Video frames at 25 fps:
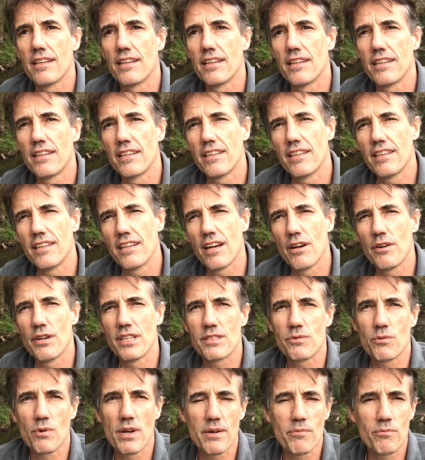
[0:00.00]

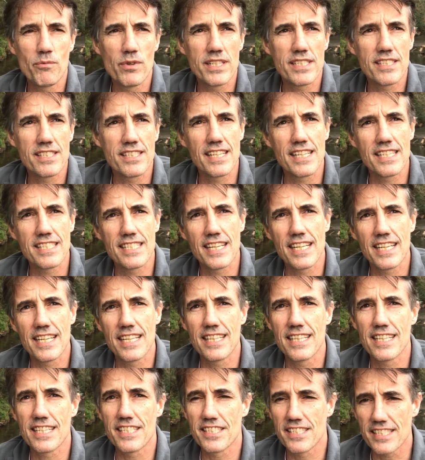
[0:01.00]
It's when we're sitting
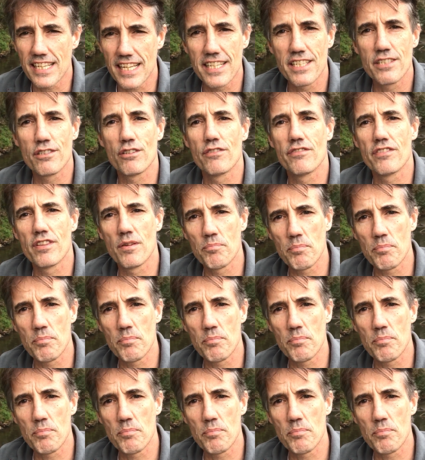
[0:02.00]
in the center of the